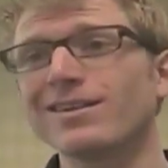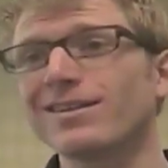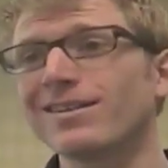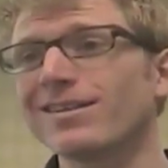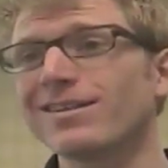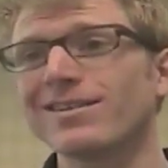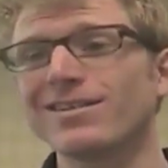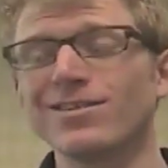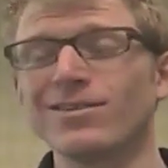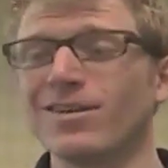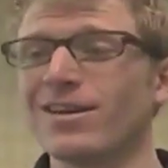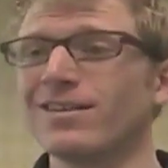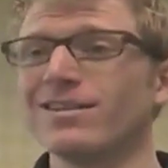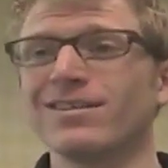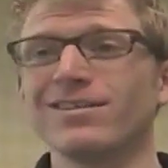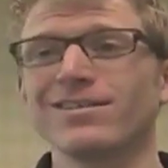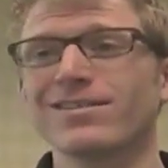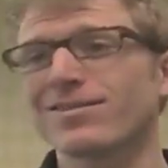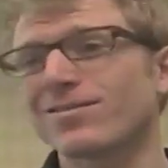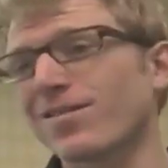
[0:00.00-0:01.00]
Yeah. Dude,
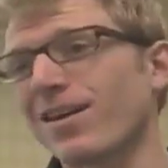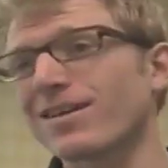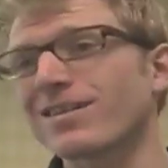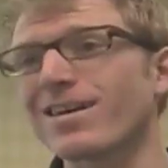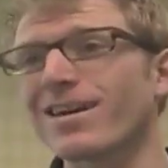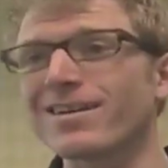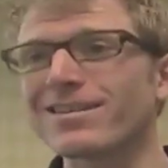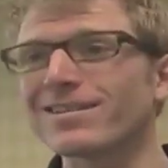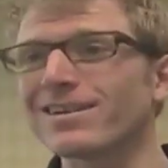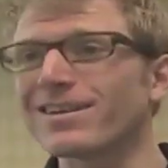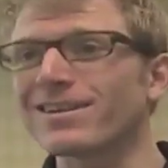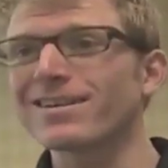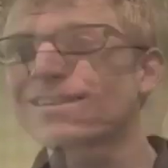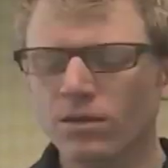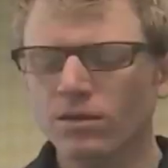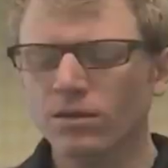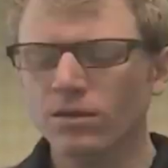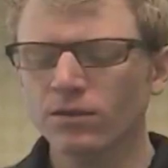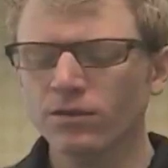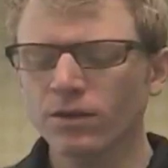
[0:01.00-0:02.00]
Gila's fantastic. Yeah, awesome.
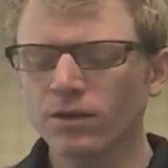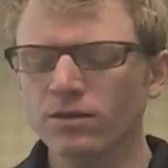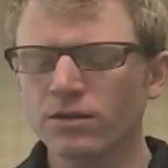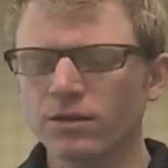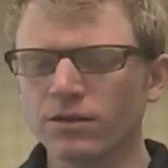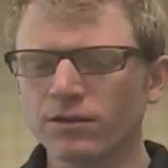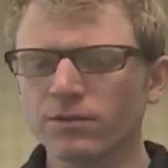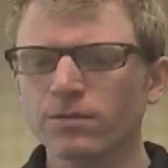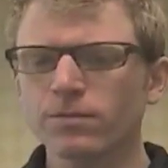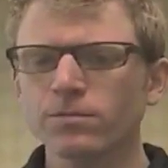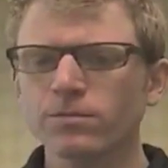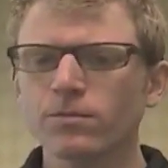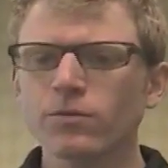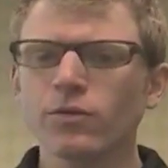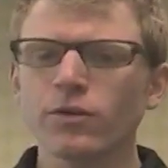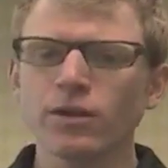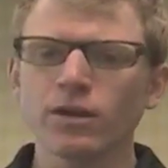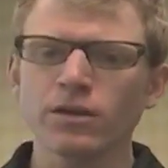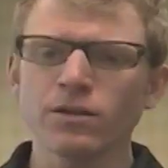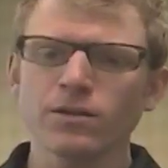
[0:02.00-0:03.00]
Cycling is
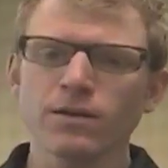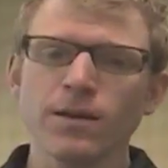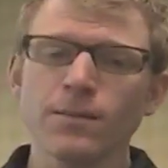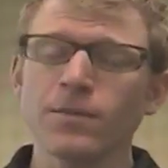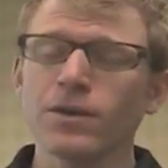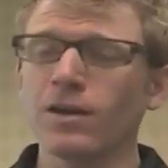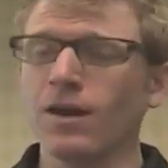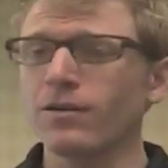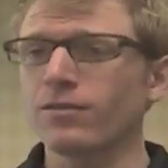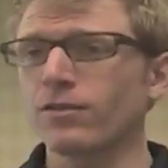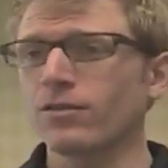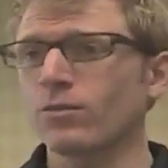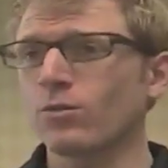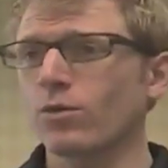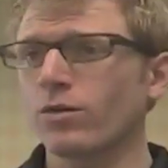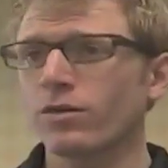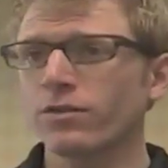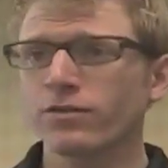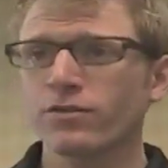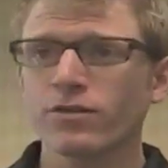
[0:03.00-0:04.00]
really, I mean, as a
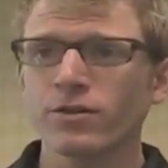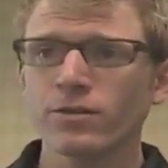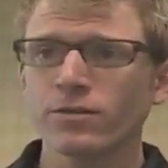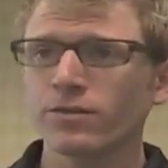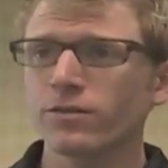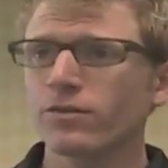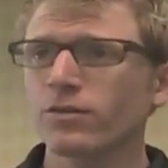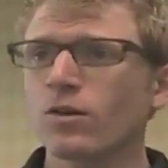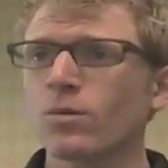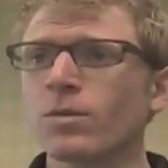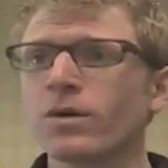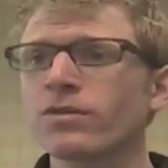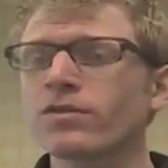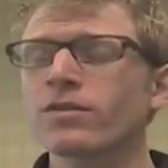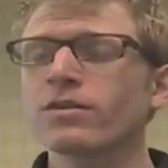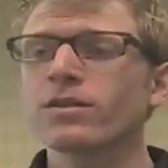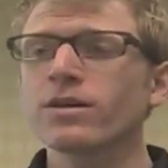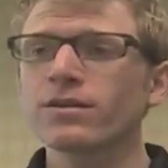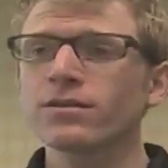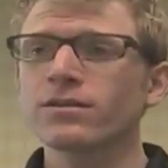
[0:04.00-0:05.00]
sport, it's grown so much in
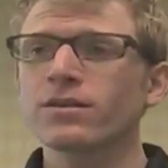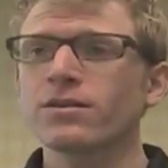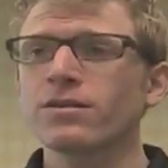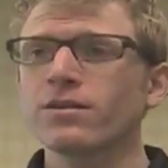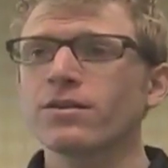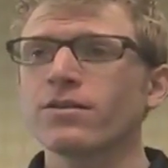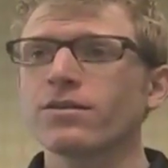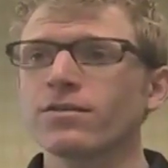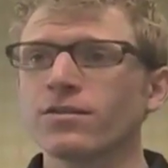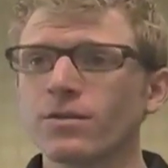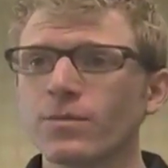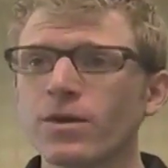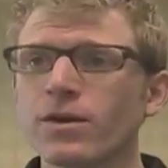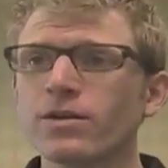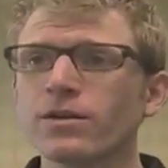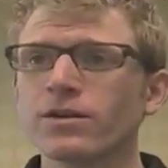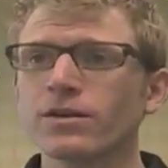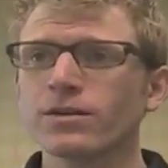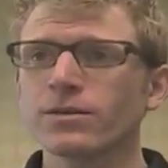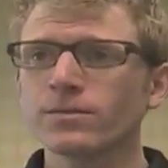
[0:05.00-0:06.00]
the last 10 years in
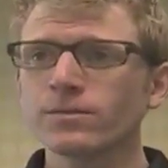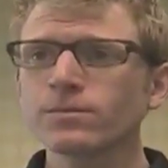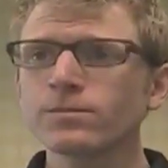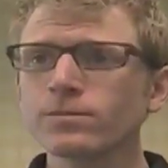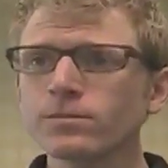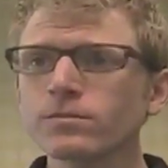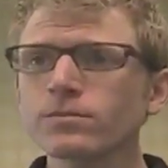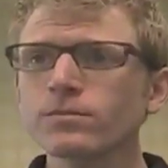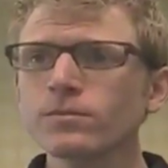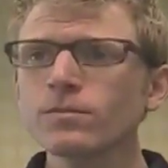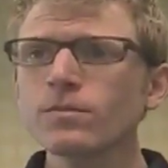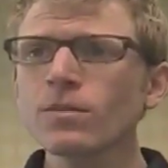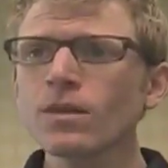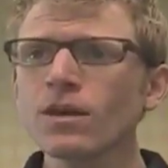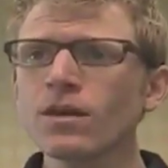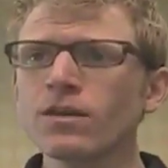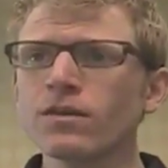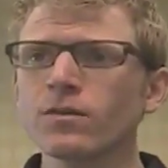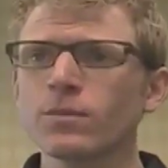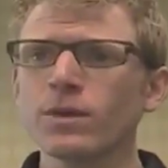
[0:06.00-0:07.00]
America.
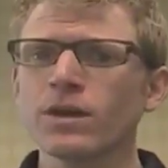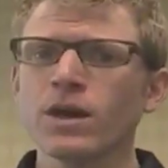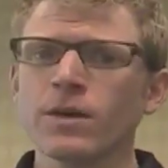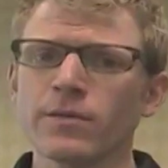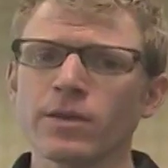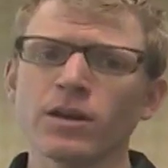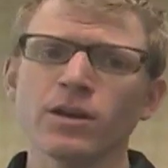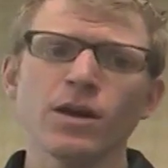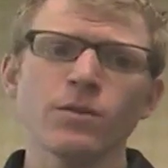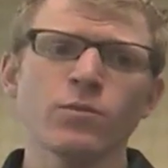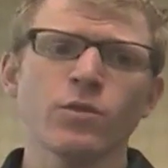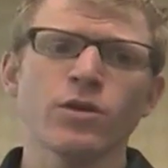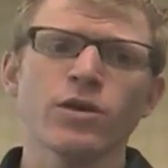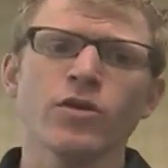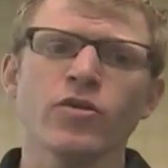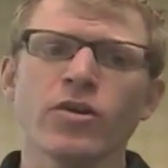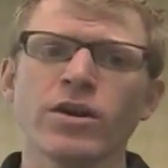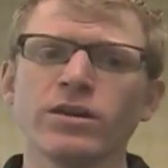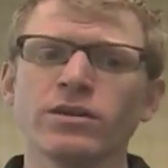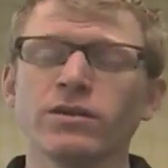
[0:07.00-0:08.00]
And it's becoming a lot more
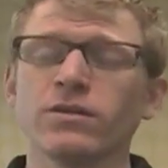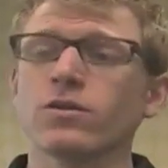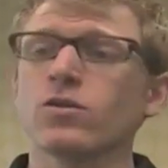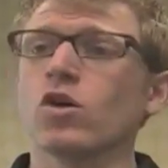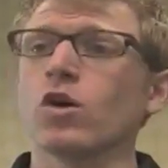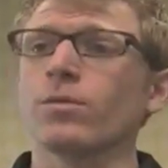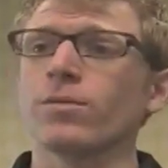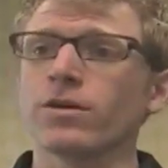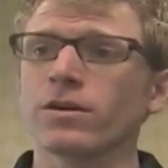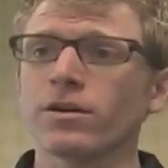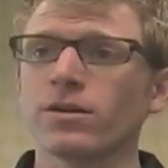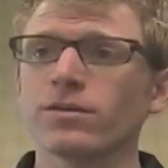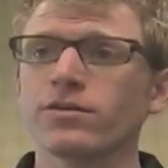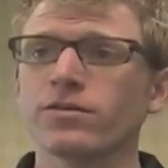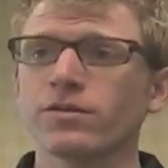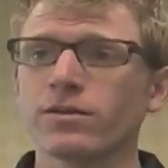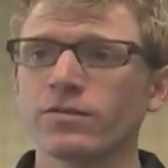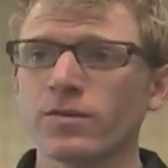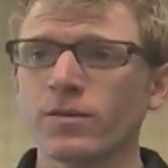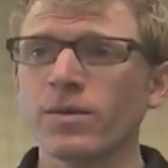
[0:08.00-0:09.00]
ingrained in the corporate
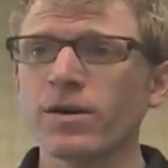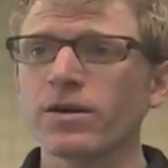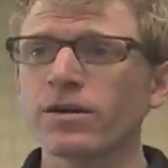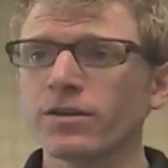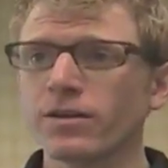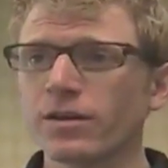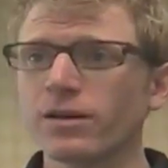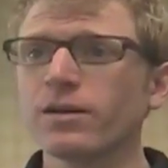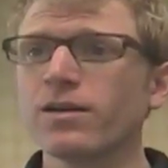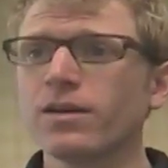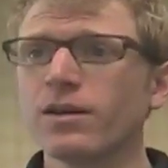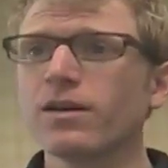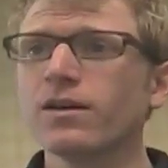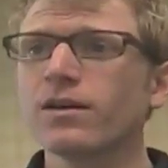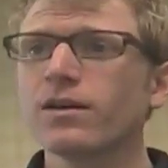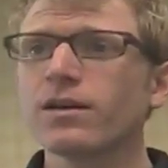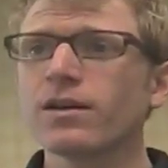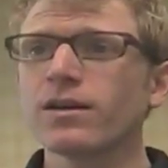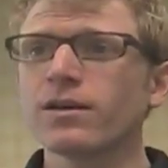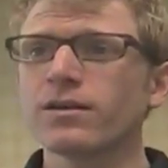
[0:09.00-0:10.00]
culture of America.
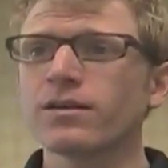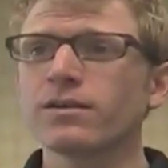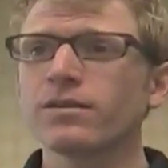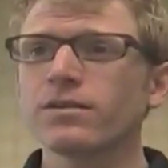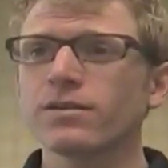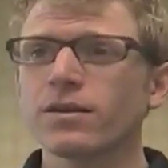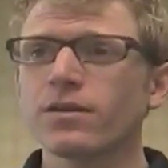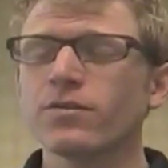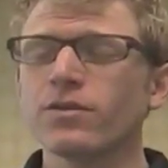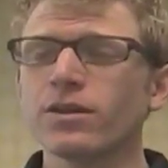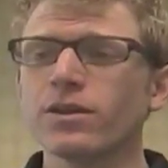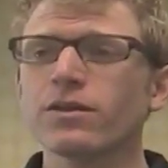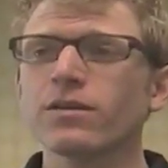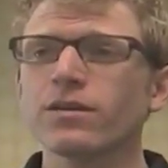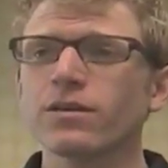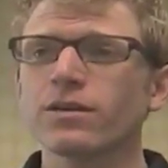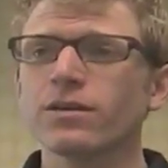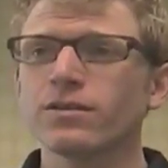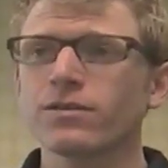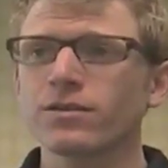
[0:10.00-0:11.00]
And I really
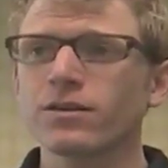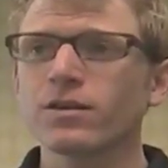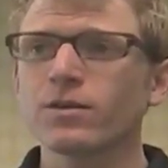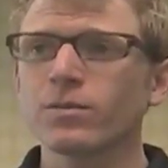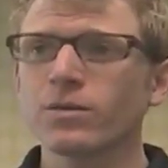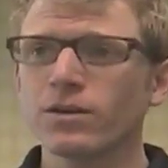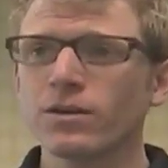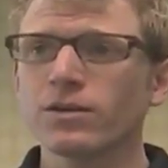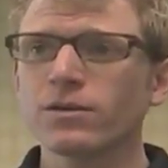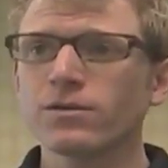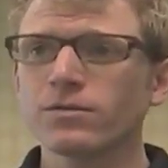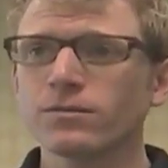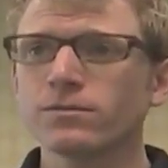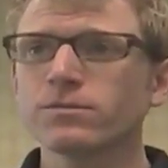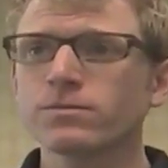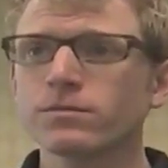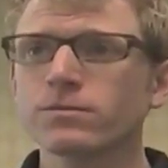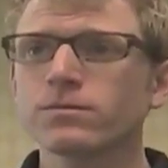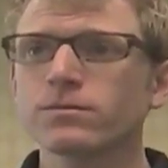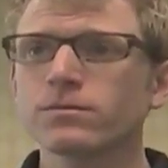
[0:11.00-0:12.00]
think it is going to be
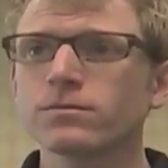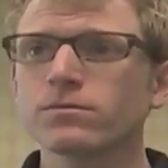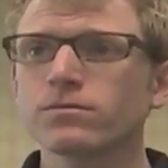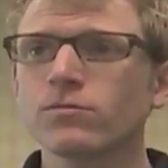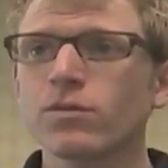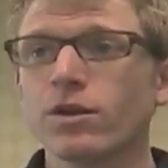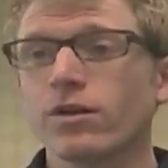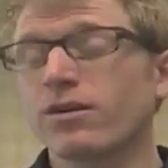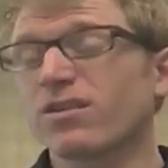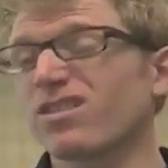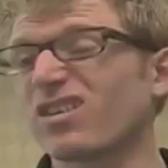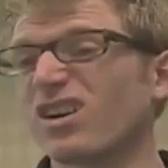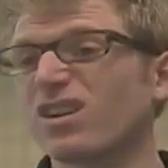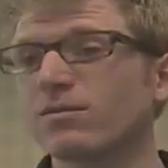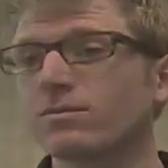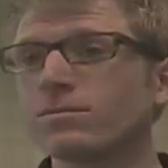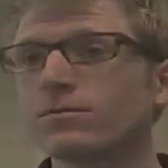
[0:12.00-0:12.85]
here to stay.